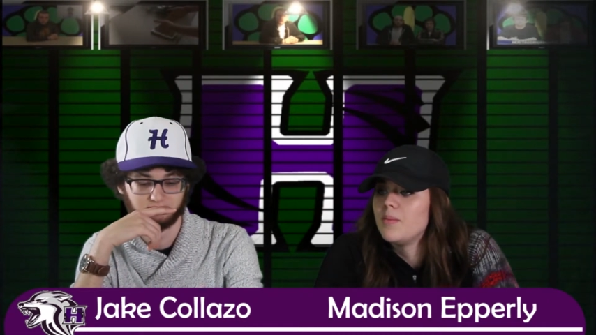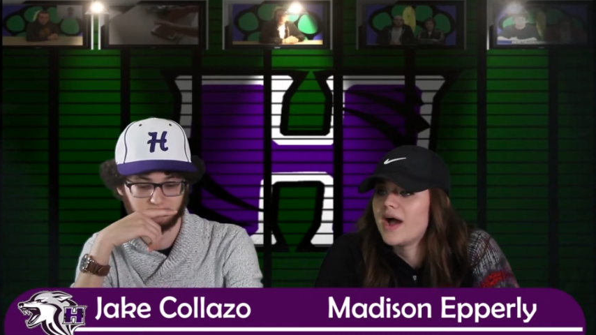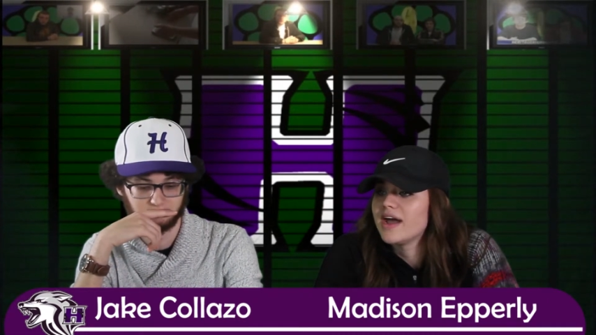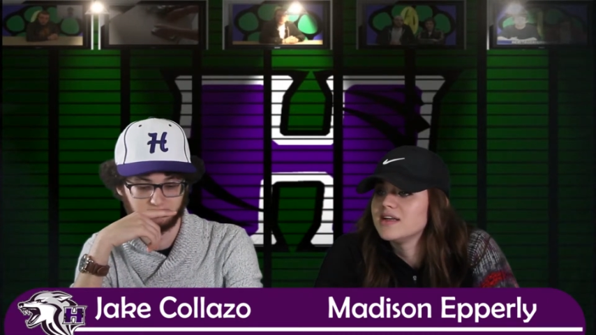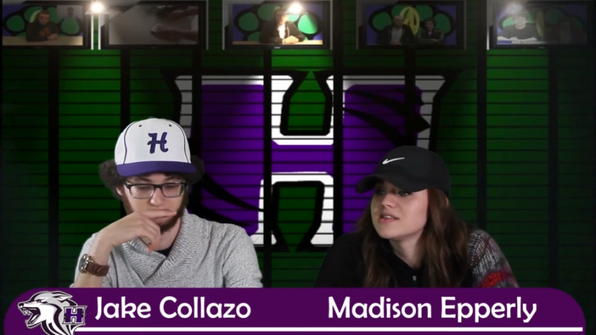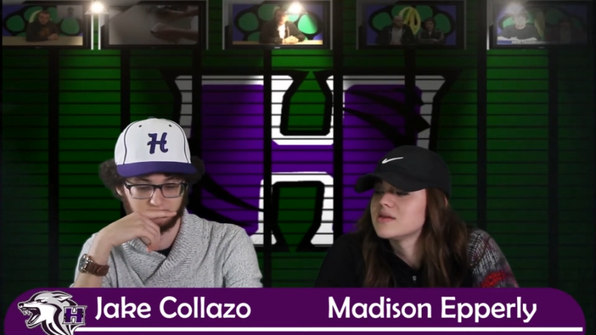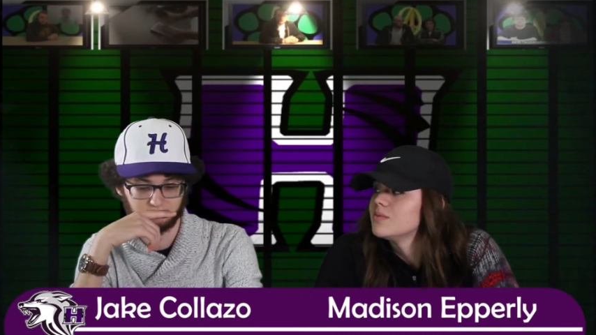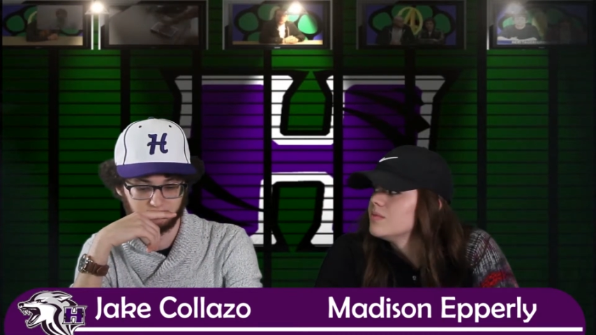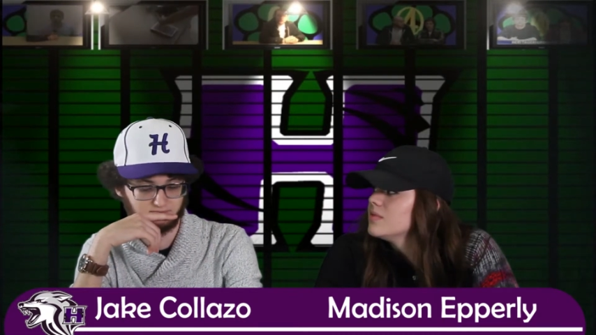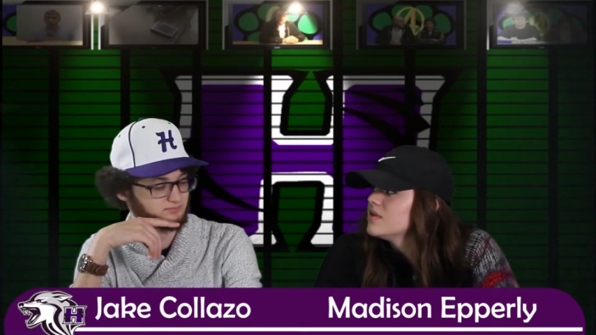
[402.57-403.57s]
Speaker 1: buy
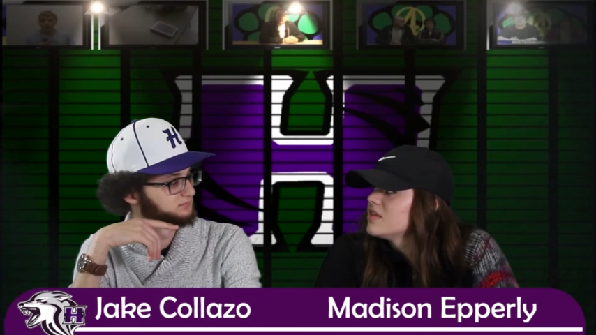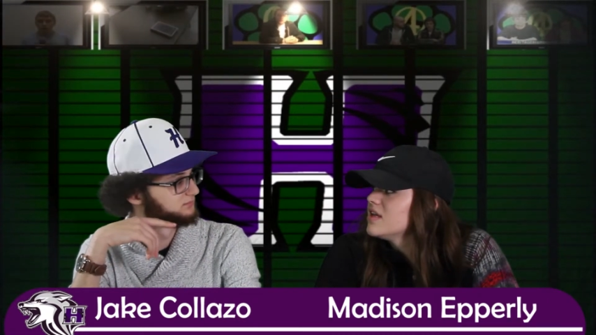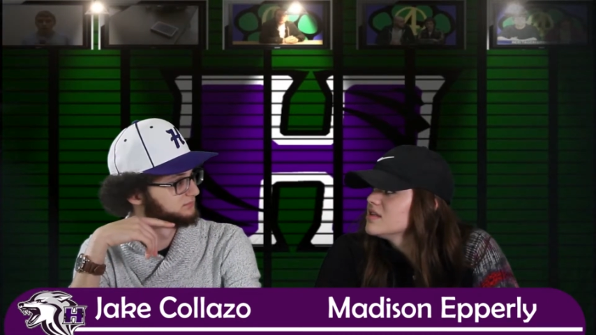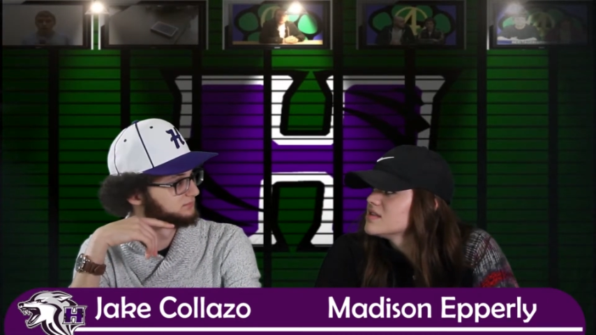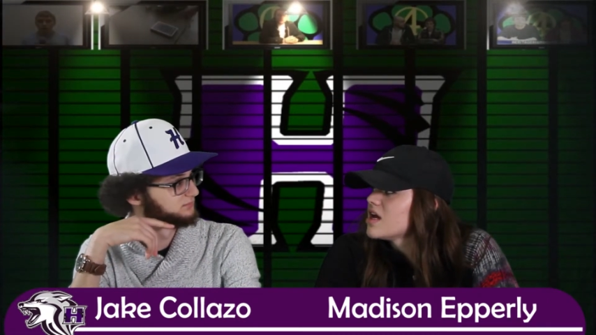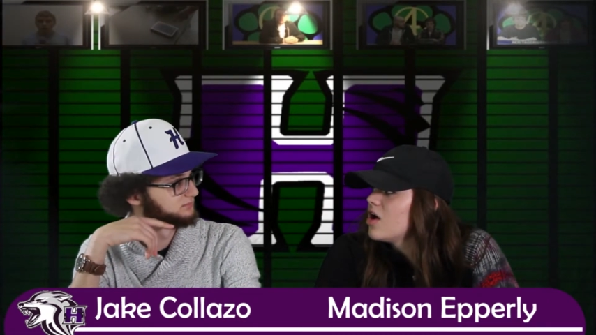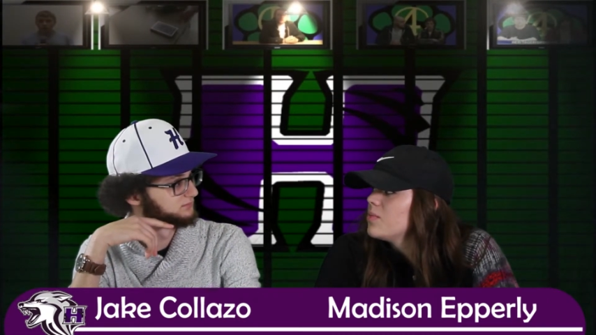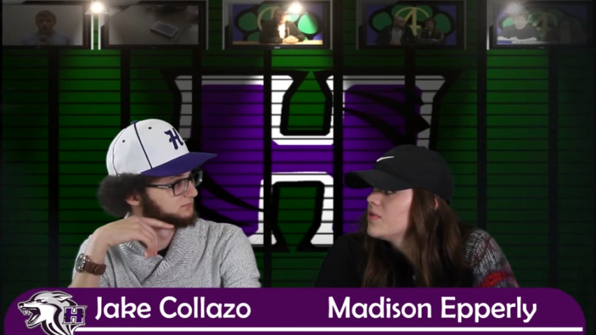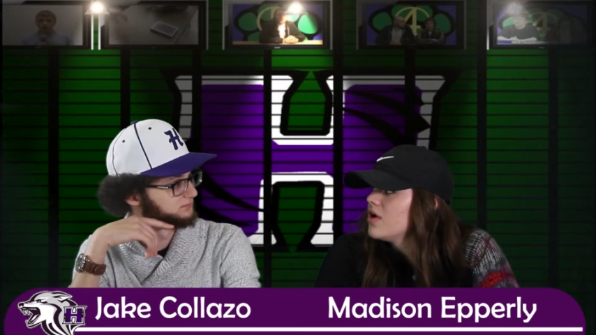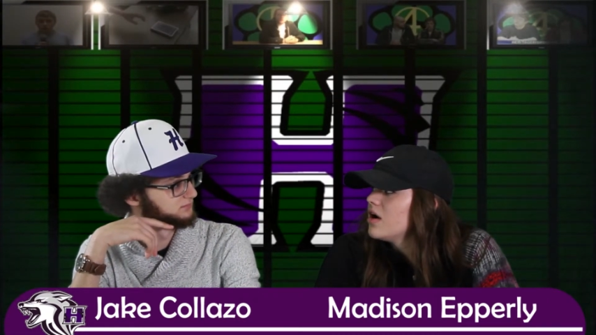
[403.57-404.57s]
some things to
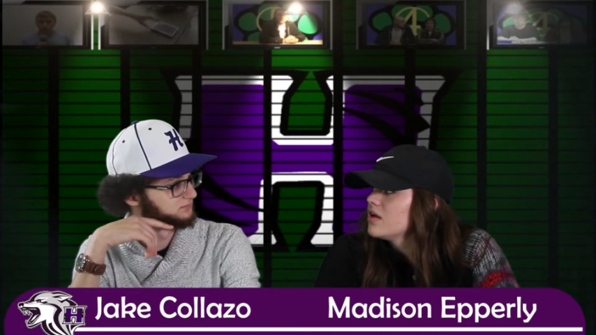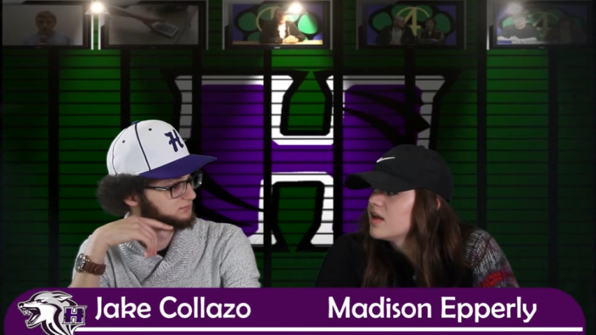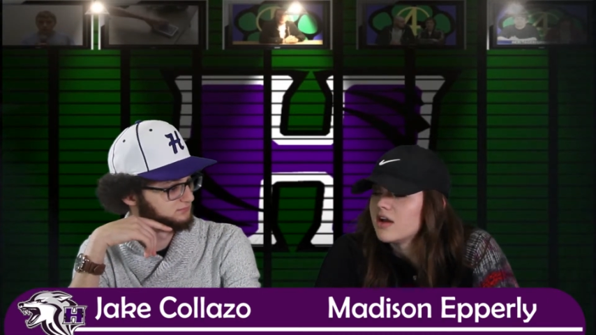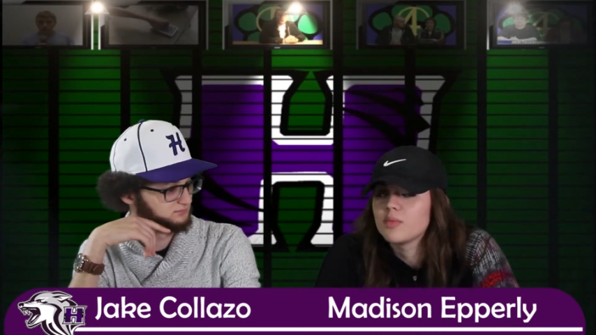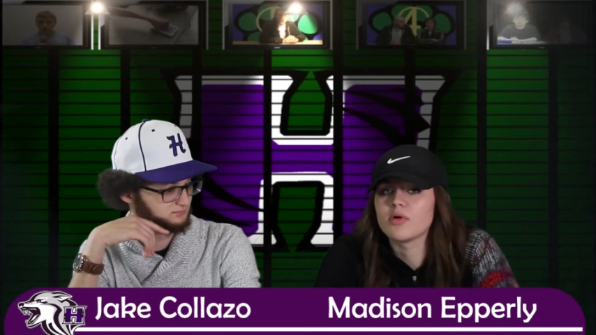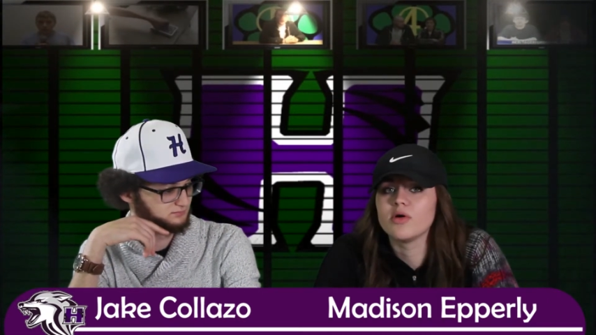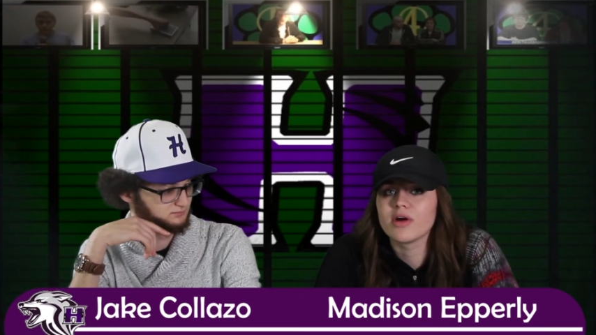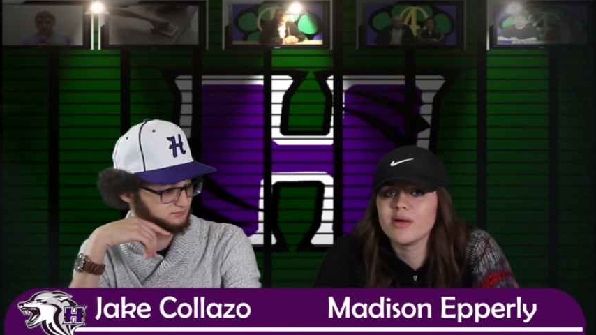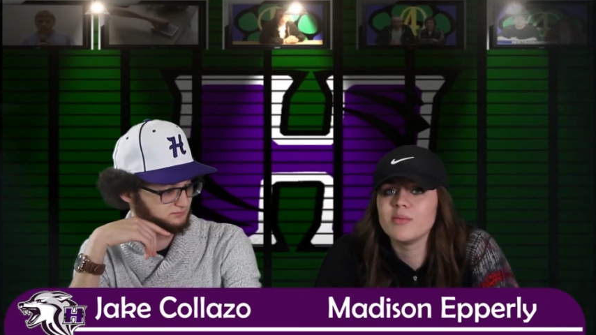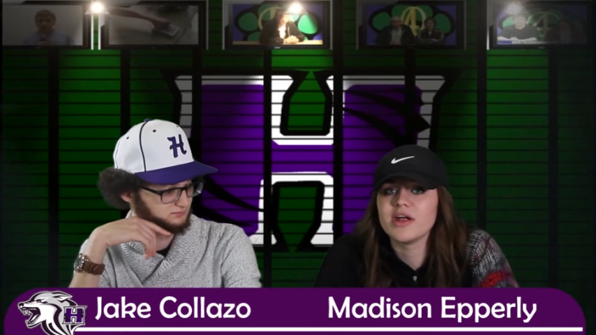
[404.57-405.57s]
help get our
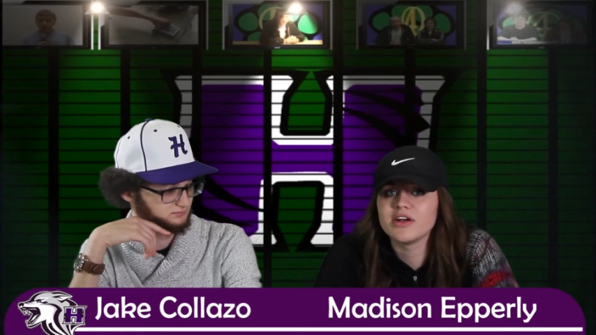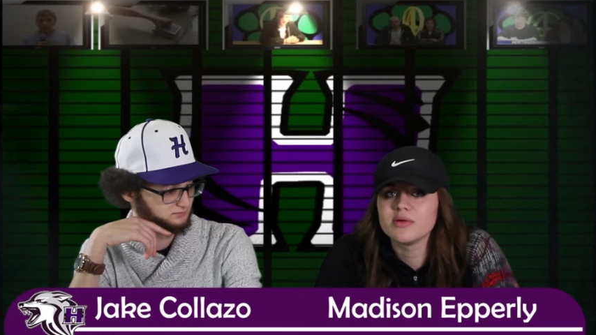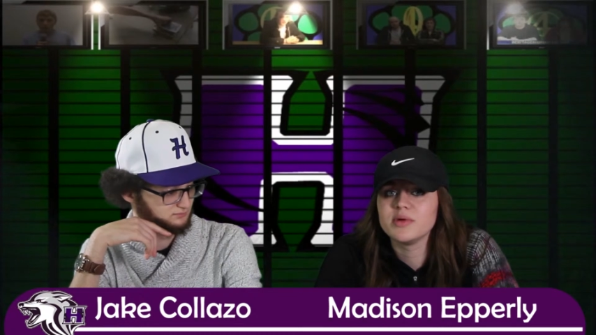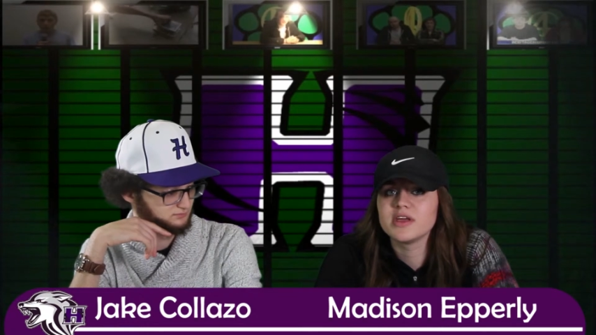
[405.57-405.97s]
program better